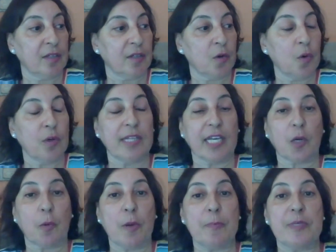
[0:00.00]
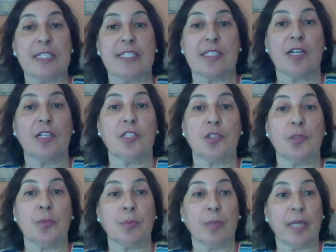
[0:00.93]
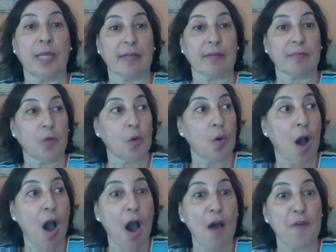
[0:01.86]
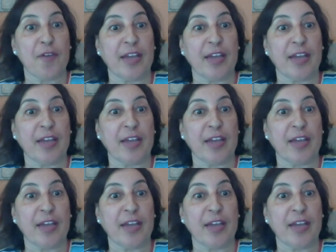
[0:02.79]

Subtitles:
all the equipment start to like go off.